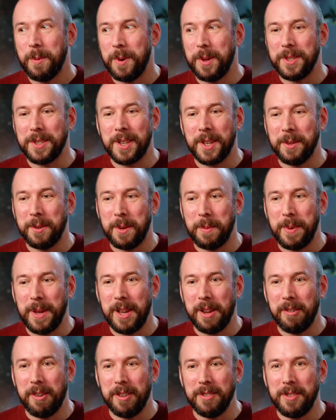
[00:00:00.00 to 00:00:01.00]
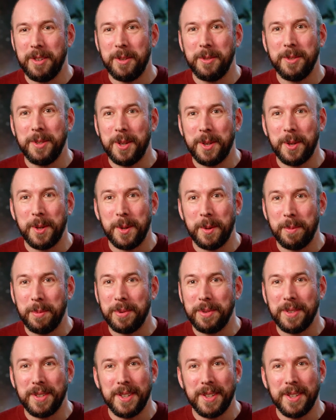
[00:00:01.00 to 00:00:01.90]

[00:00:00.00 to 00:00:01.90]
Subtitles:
what's going to appear on YouTube.